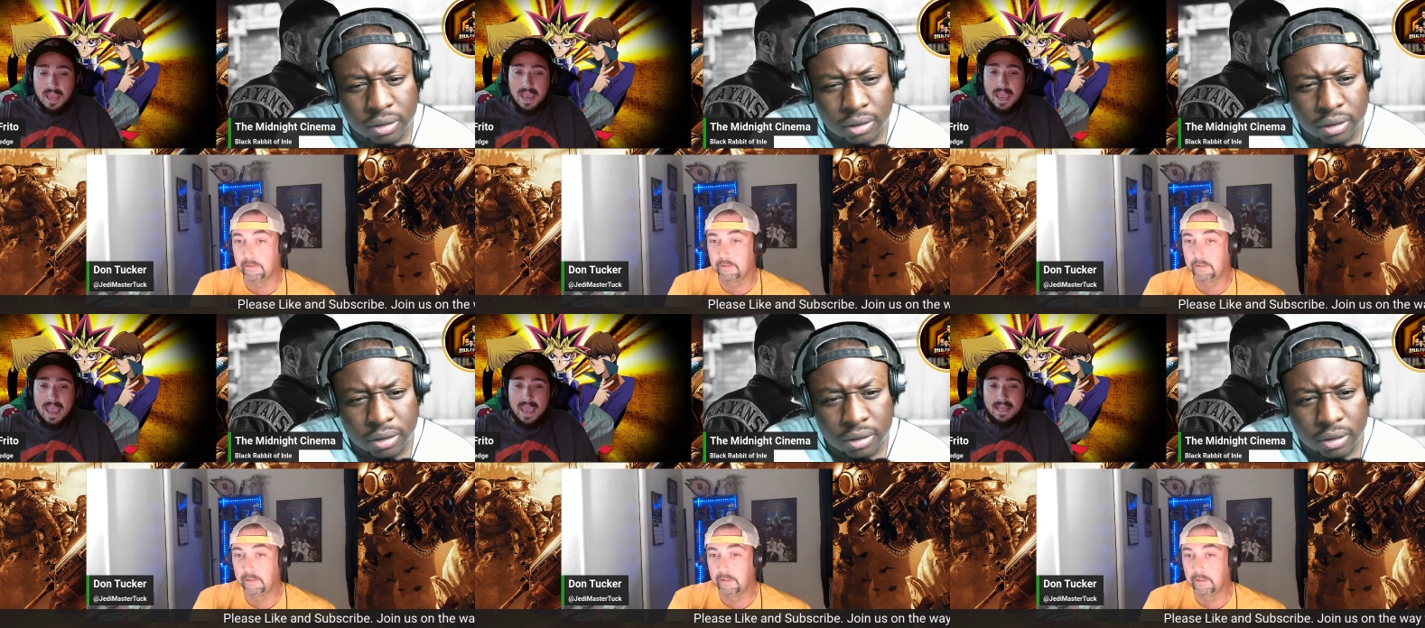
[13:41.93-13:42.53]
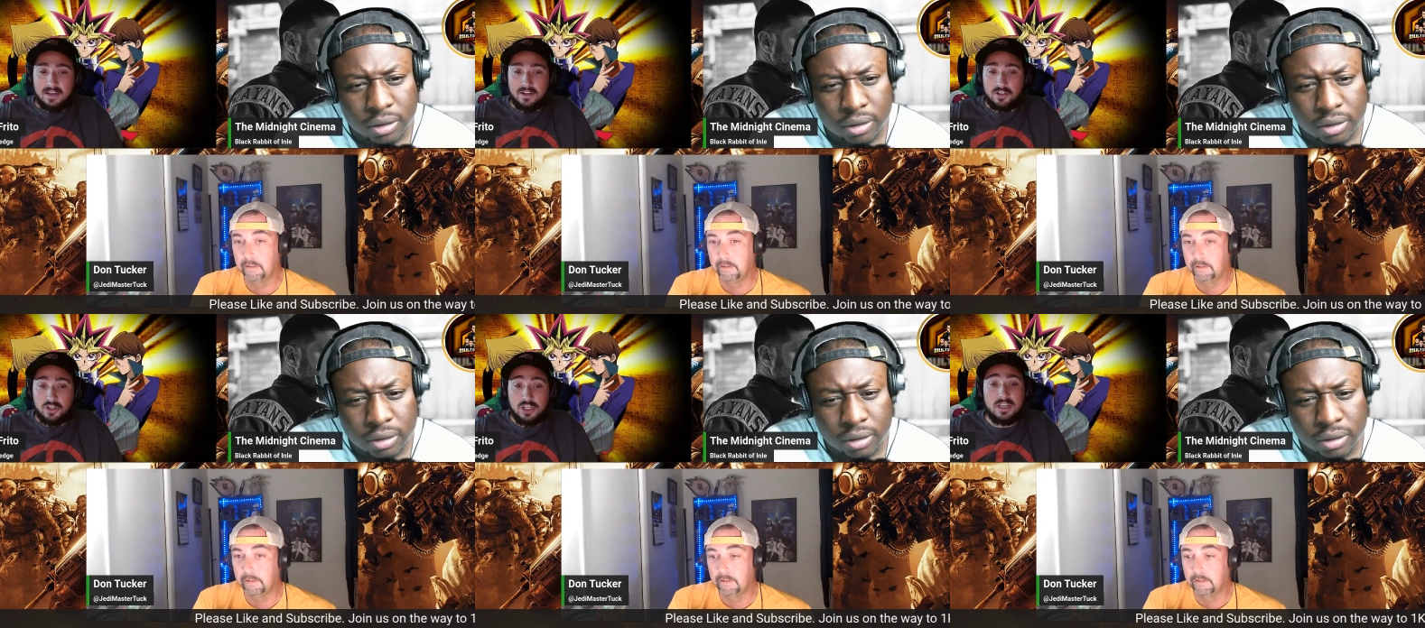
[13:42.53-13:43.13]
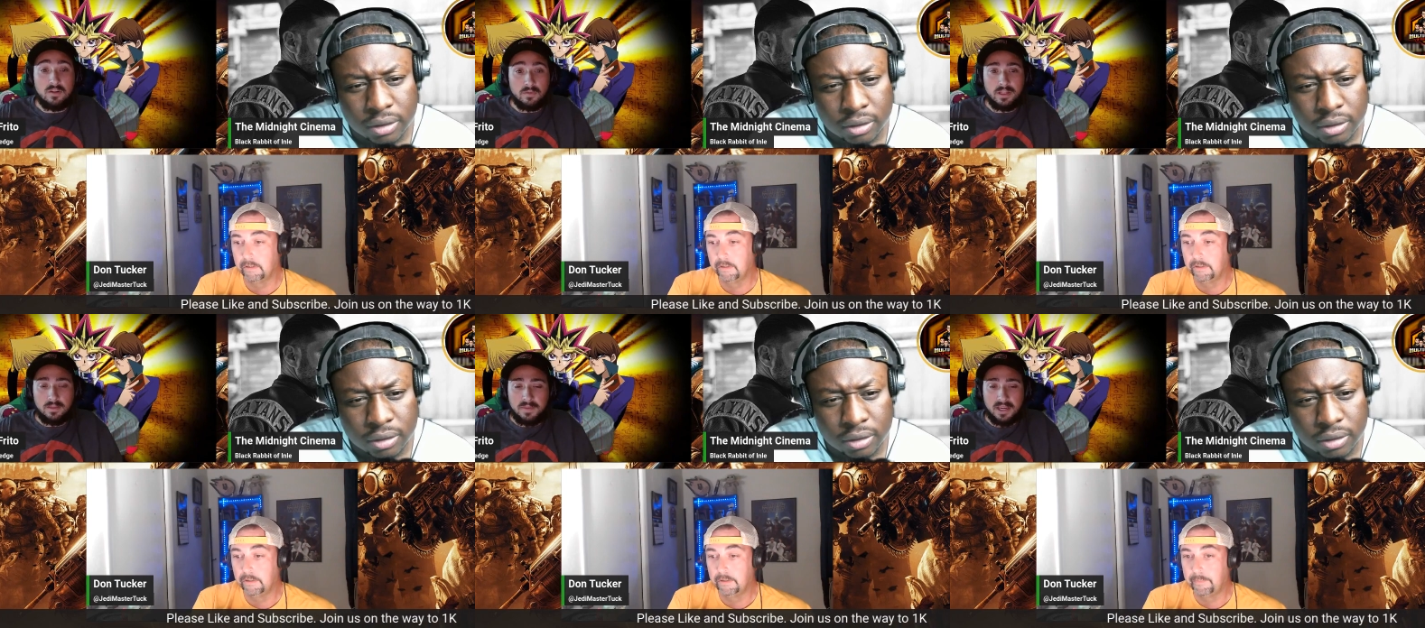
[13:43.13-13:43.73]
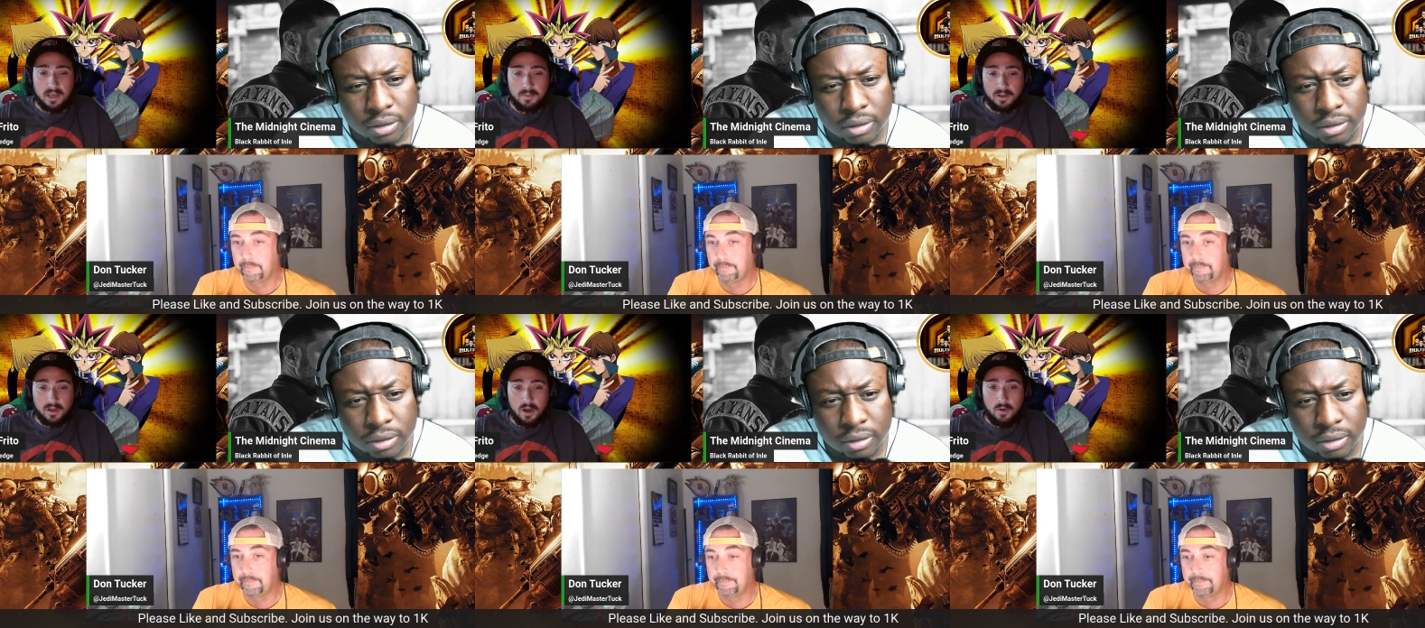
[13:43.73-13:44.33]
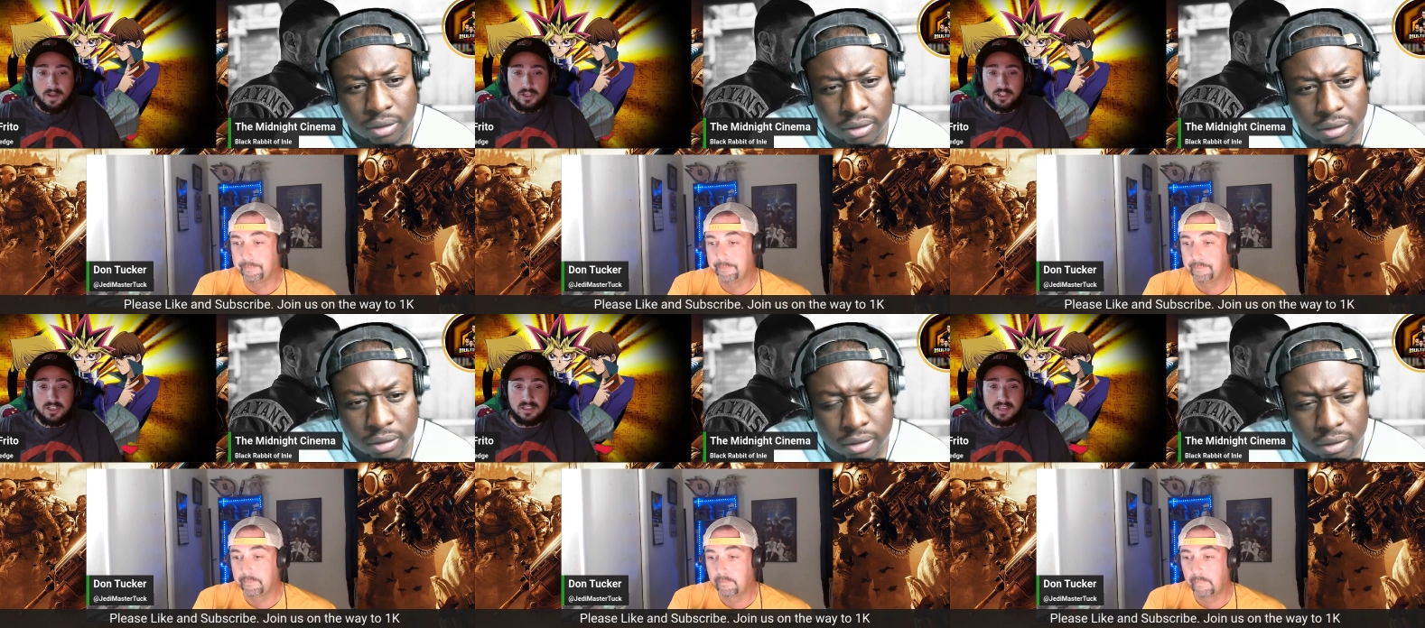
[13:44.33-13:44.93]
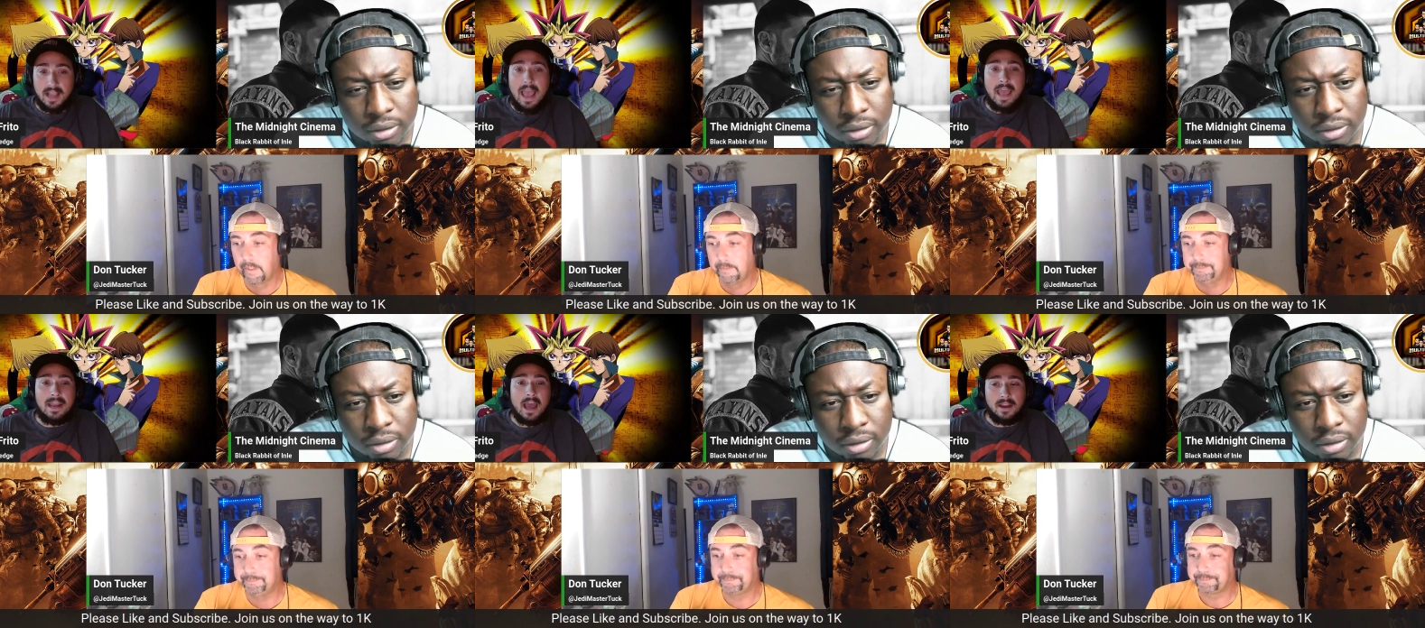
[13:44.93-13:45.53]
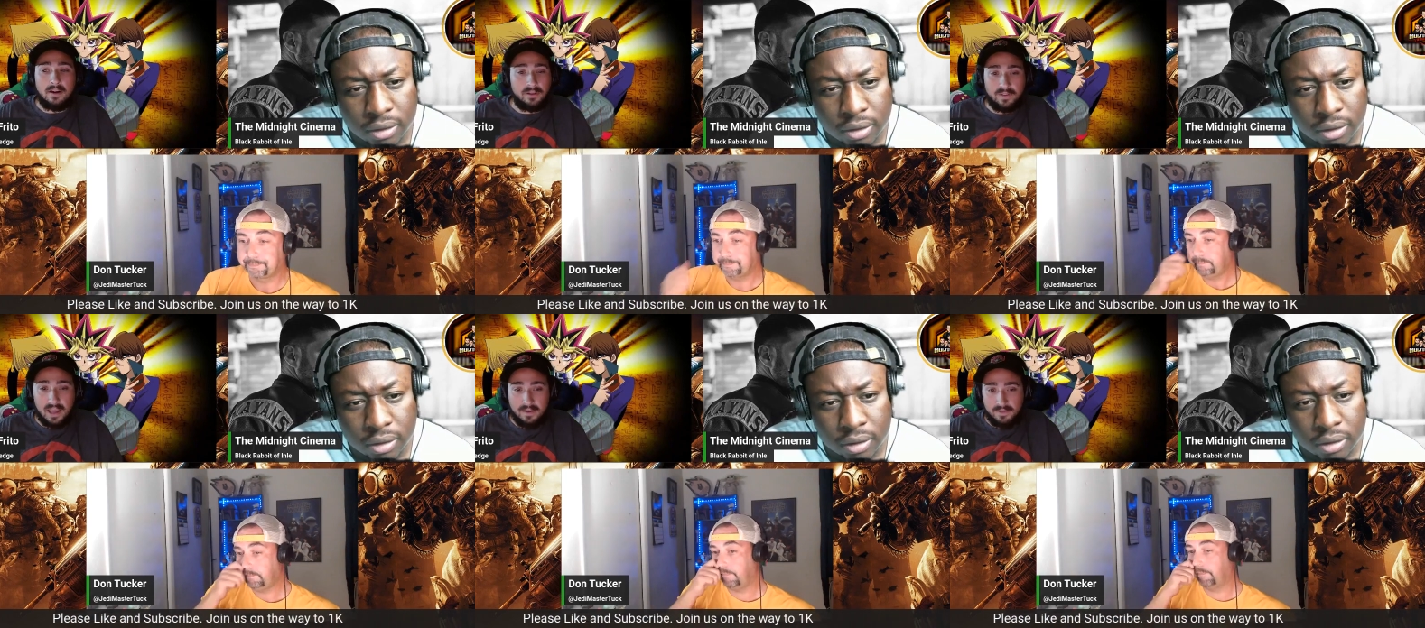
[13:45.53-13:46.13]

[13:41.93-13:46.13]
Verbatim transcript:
Speaker 1: And she can really pick up and go, and she's like, and I don't even have